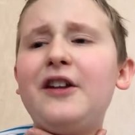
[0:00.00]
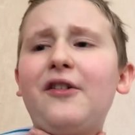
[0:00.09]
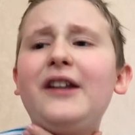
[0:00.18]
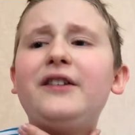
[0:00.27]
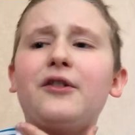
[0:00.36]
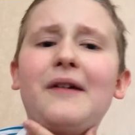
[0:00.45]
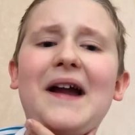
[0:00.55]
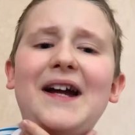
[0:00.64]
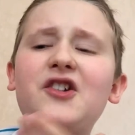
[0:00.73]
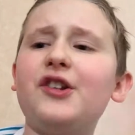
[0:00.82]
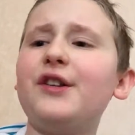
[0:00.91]
their
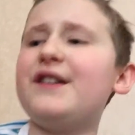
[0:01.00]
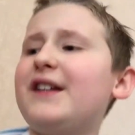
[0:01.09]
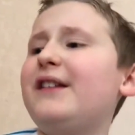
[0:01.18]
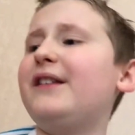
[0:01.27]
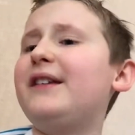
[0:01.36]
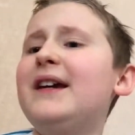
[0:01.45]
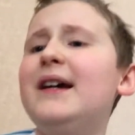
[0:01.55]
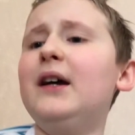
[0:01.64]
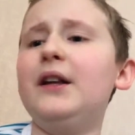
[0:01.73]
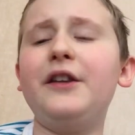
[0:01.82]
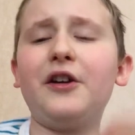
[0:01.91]
interactions and
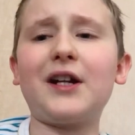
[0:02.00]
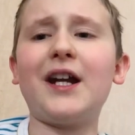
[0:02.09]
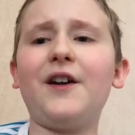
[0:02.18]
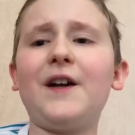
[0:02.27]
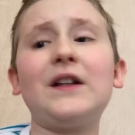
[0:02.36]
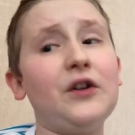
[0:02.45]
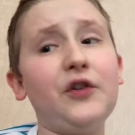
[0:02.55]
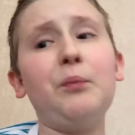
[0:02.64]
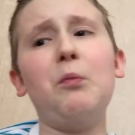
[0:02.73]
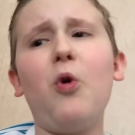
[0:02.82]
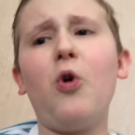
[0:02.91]
their characters
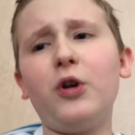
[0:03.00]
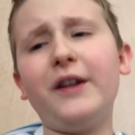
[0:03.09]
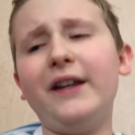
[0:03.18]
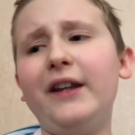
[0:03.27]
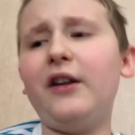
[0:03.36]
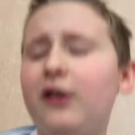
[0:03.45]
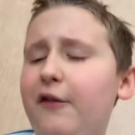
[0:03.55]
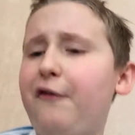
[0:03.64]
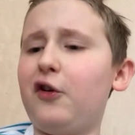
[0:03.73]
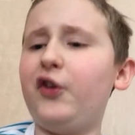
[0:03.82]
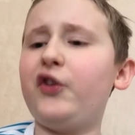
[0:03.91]
more than in the
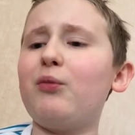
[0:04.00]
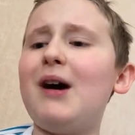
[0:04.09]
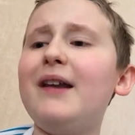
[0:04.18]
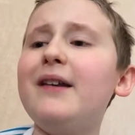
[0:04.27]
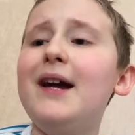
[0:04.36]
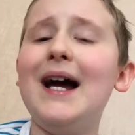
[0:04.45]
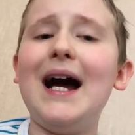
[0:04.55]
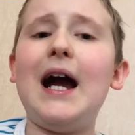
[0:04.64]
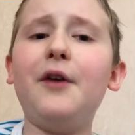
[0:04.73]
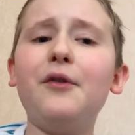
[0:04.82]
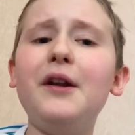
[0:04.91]
first one.
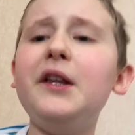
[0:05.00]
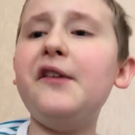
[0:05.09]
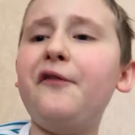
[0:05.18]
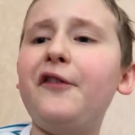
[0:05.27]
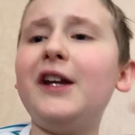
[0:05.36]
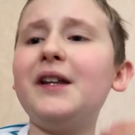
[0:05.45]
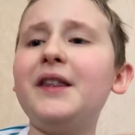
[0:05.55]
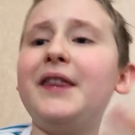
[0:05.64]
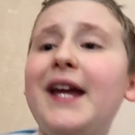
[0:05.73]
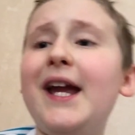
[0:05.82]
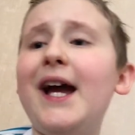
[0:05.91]
I really
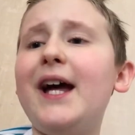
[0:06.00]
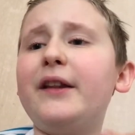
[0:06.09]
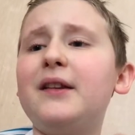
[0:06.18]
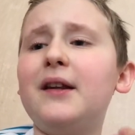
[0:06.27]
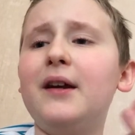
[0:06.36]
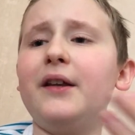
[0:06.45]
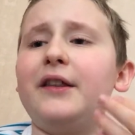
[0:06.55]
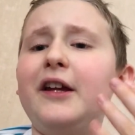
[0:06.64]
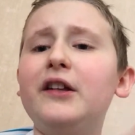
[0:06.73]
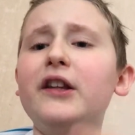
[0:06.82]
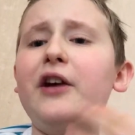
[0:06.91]
think they
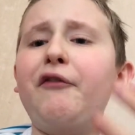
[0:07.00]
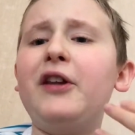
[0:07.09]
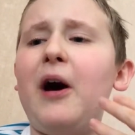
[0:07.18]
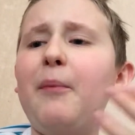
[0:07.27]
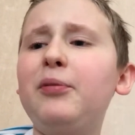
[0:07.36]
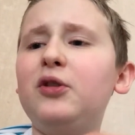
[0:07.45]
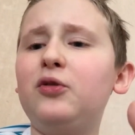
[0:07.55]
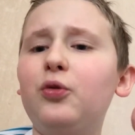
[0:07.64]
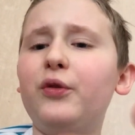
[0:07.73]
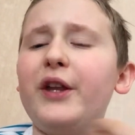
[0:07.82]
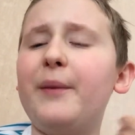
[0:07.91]
lived up
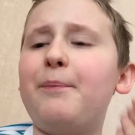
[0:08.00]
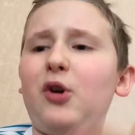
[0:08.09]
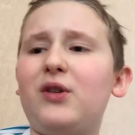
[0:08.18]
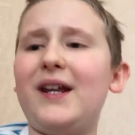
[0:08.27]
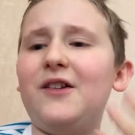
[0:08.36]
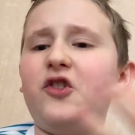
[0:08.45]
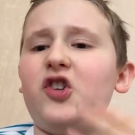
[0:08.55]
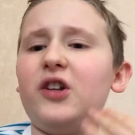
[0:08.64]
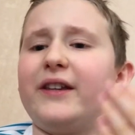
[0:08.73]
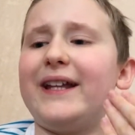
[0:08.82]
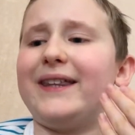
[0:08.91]
to the
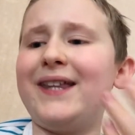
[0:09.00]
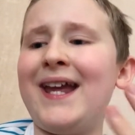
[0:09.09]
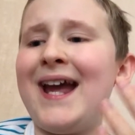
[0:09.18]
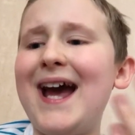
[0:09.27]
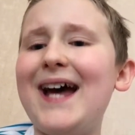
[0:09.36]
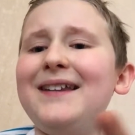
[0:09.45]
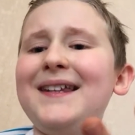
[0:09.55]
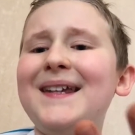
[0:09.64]
potential that they had,